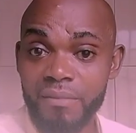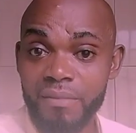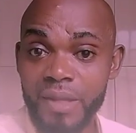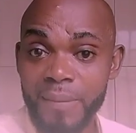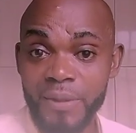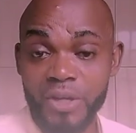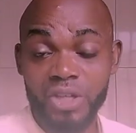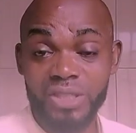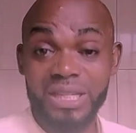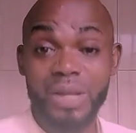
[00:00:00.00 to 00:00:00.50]

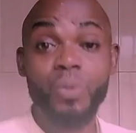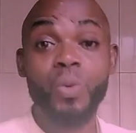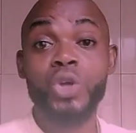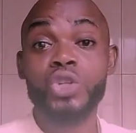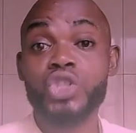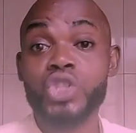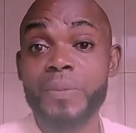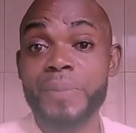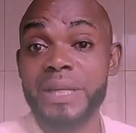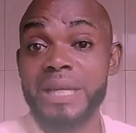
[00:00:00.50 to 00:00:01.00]
Because they
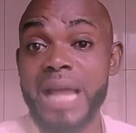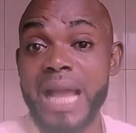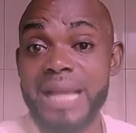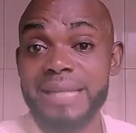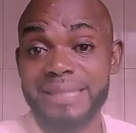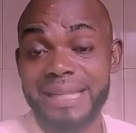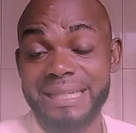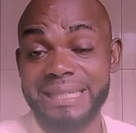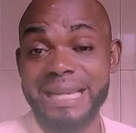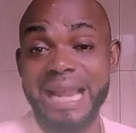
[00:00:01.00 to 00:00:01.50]
want to be
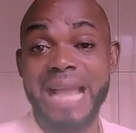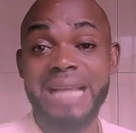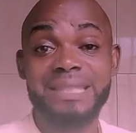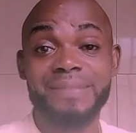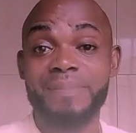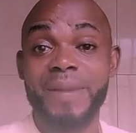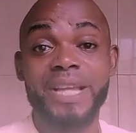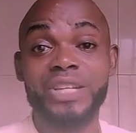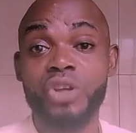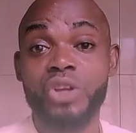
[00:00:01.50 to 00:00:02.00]
nice, and nice
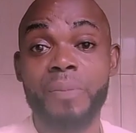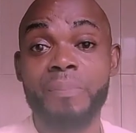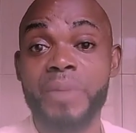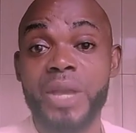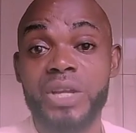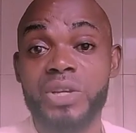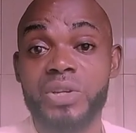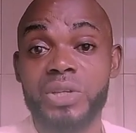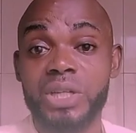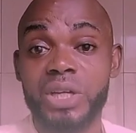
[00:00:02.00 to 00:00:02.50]
men don't
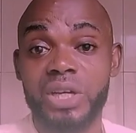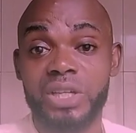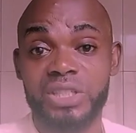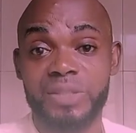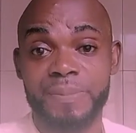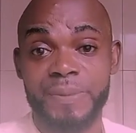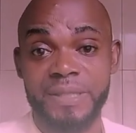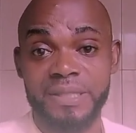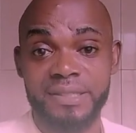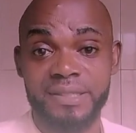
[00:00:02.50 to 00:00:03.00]
make good
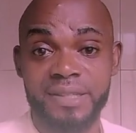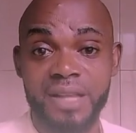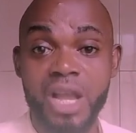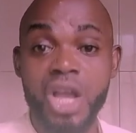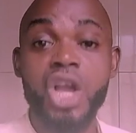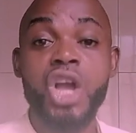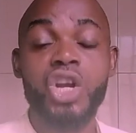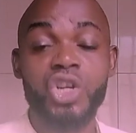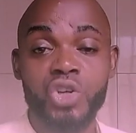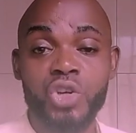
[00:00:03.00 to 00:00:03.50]
husbands.
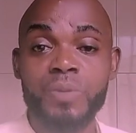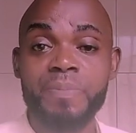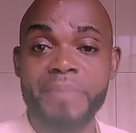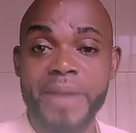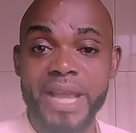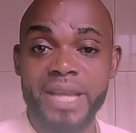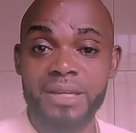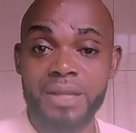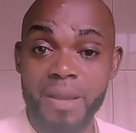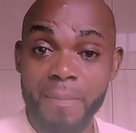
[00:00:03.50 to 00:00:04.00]
Good
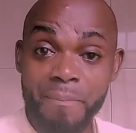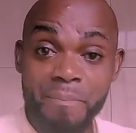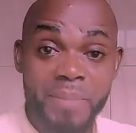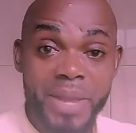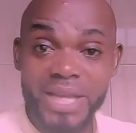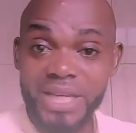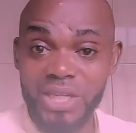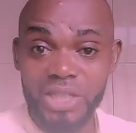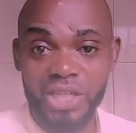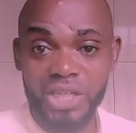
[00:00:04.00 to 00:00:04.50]
men
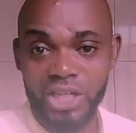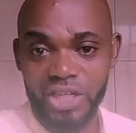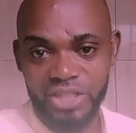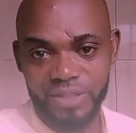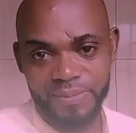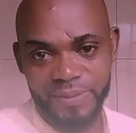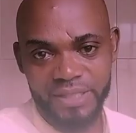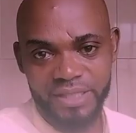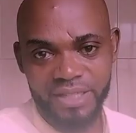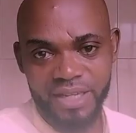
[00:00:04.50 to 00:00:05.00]
make good
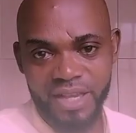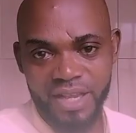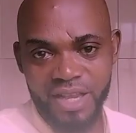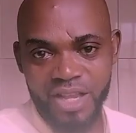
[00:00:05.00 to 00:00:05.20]
husbands.